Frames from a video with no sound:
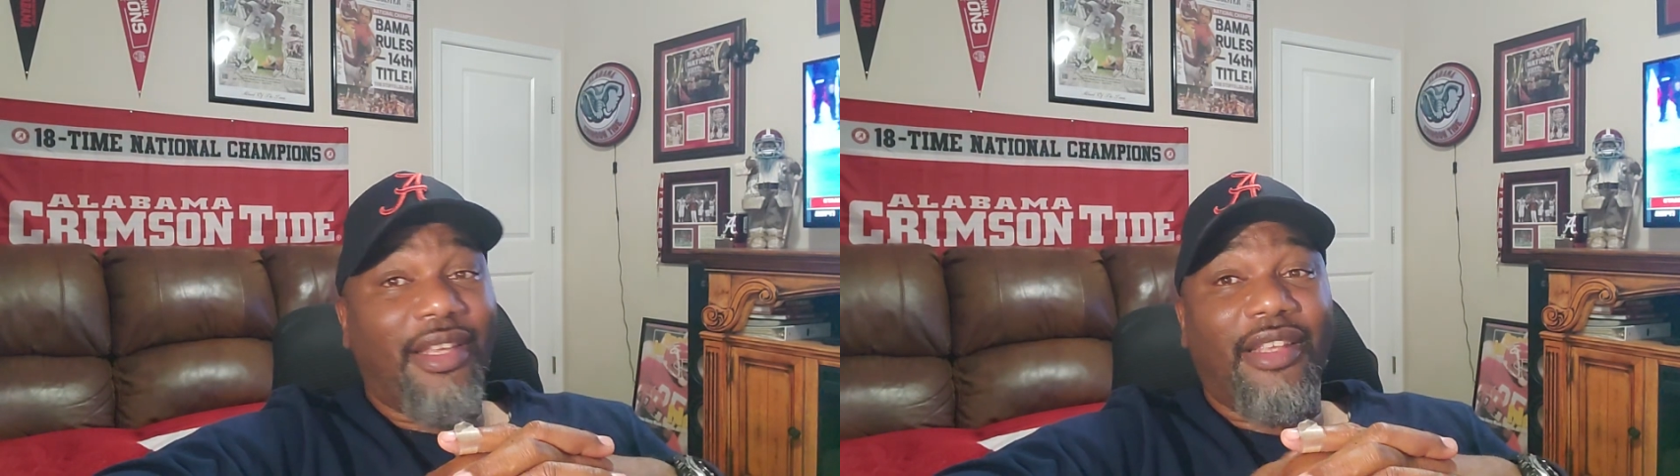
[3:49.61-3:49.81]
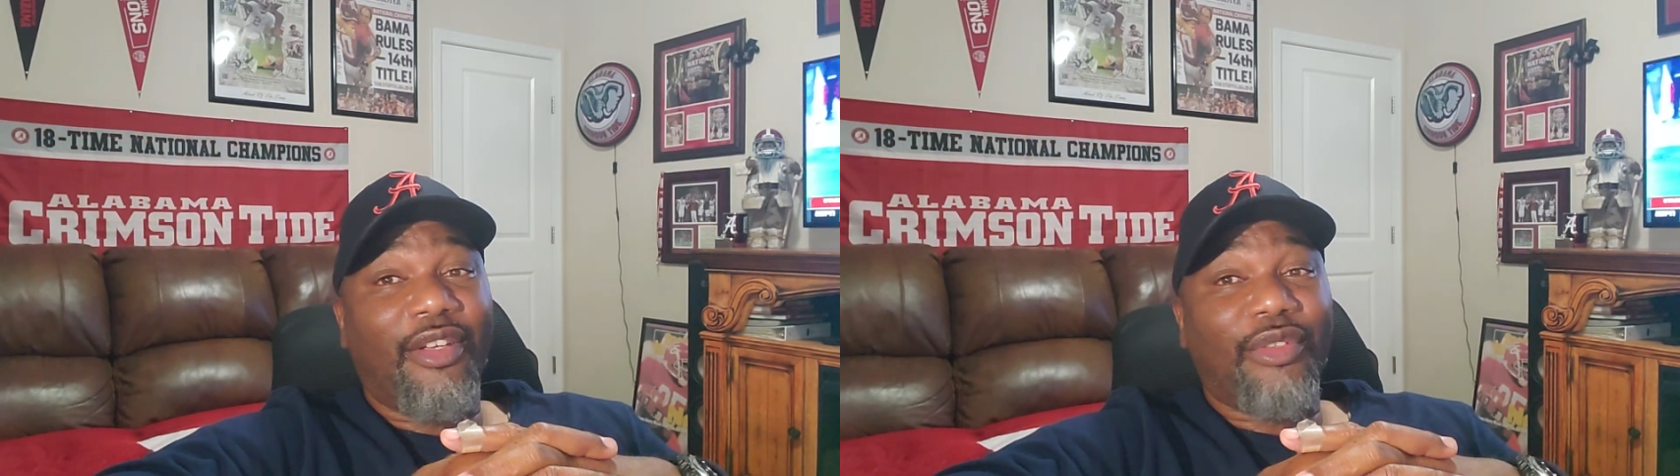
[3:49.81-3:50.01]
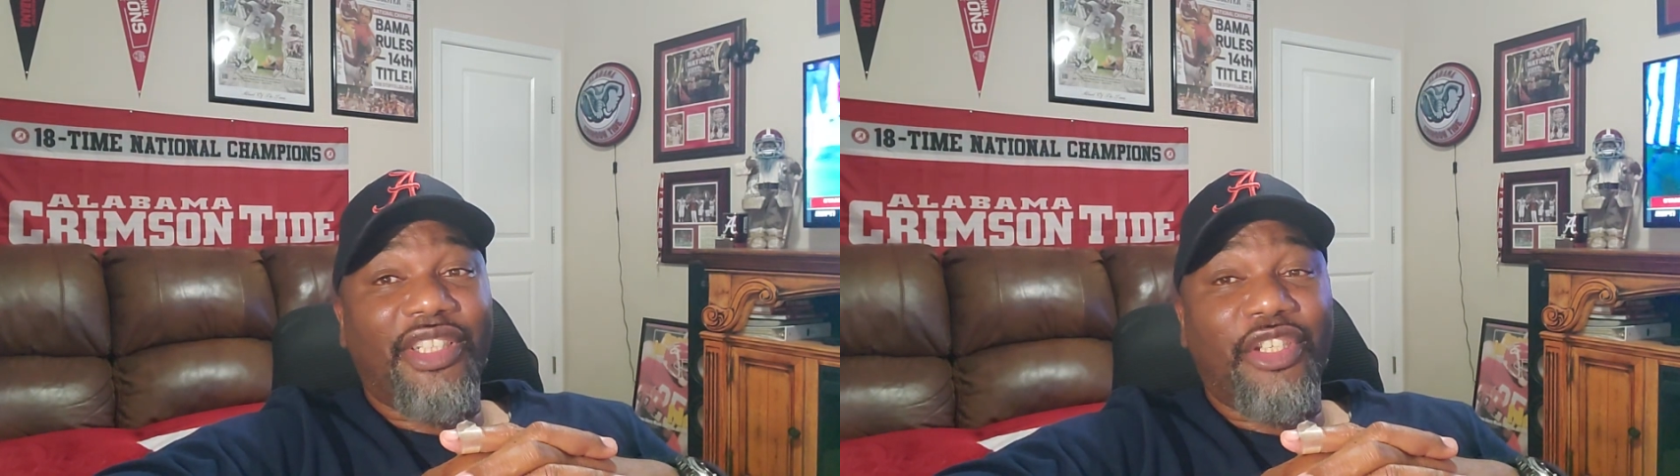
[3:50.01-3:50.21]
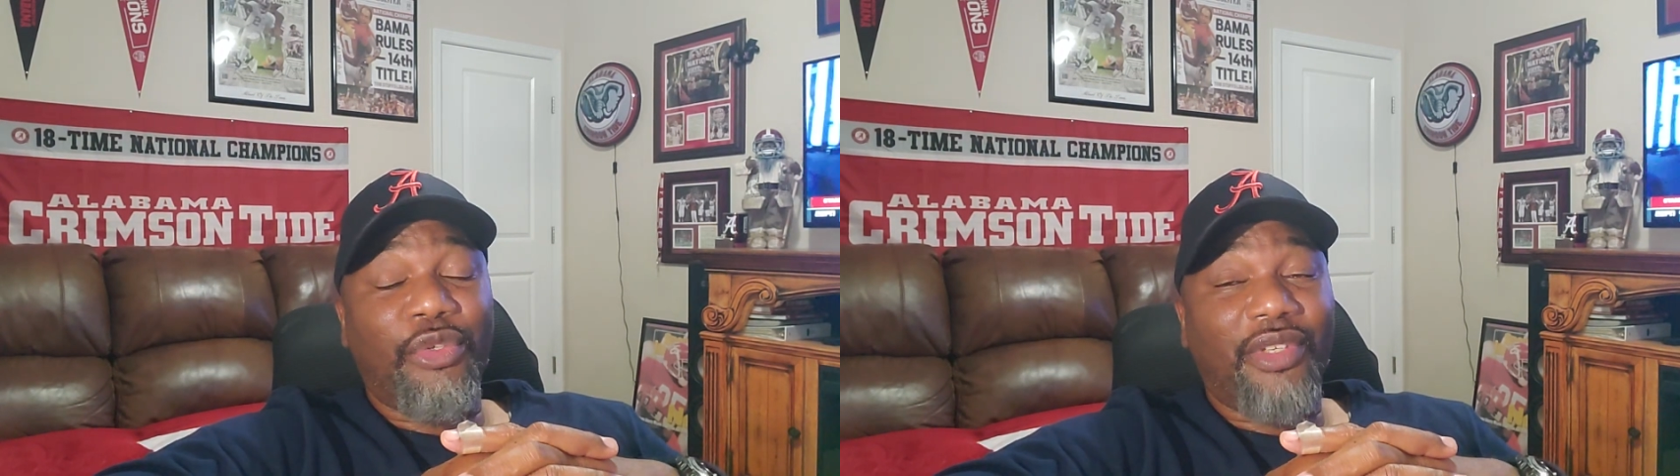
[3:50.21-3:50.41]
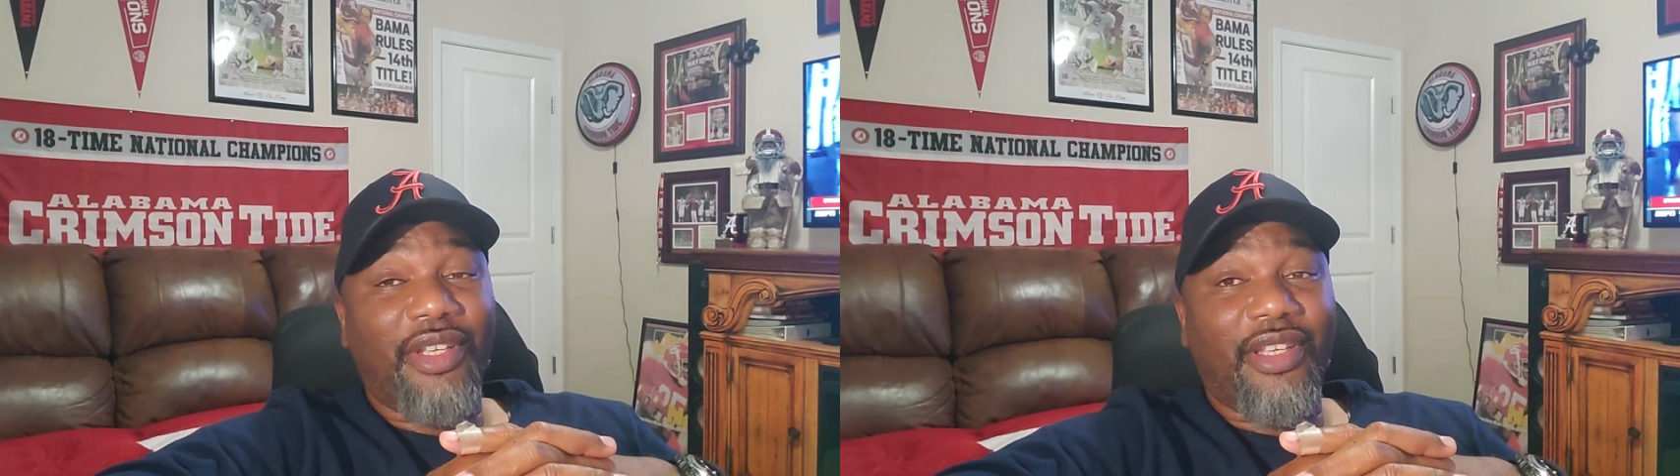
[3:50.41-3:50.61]
and only
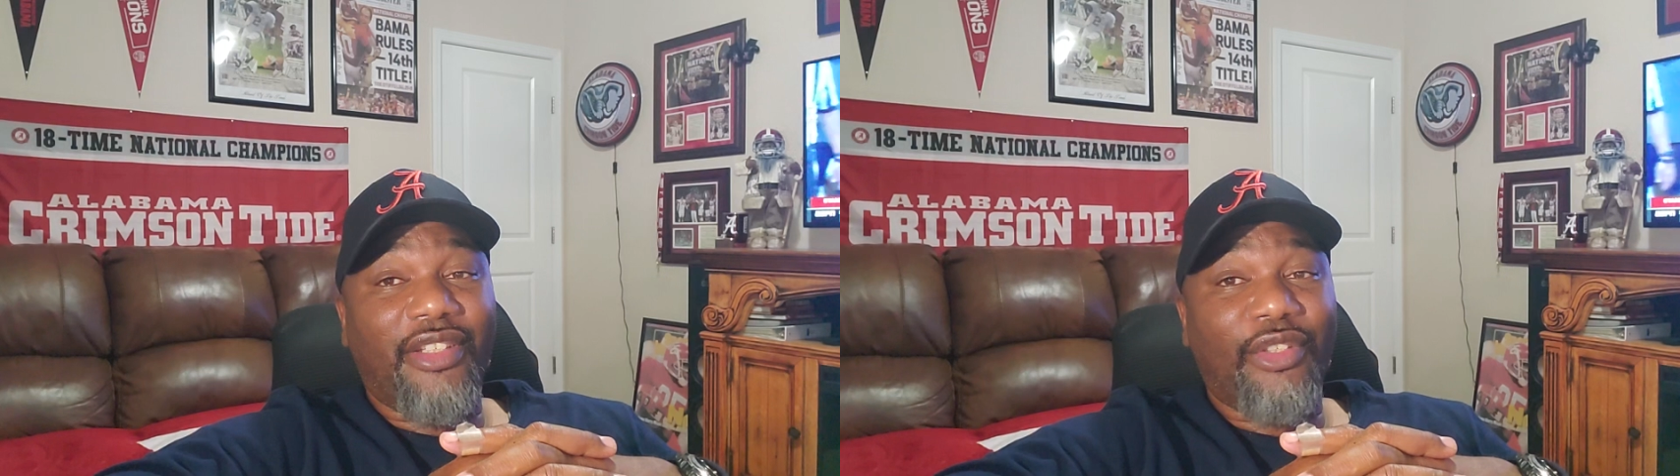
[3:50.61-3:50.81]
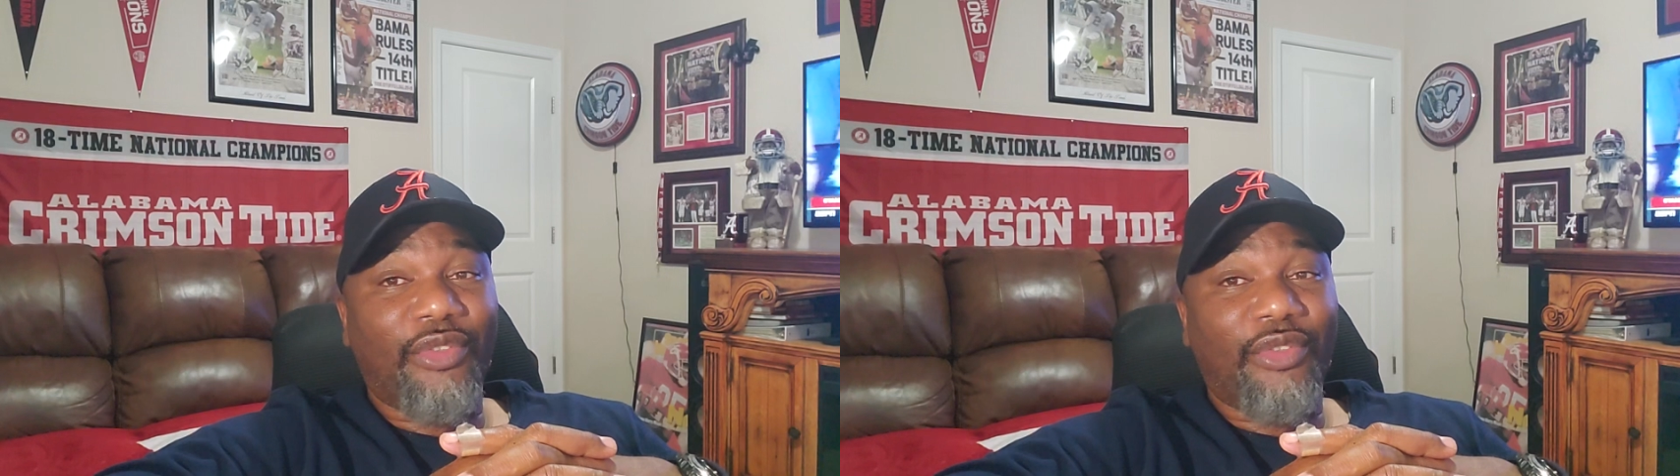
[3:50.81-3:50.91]
you can get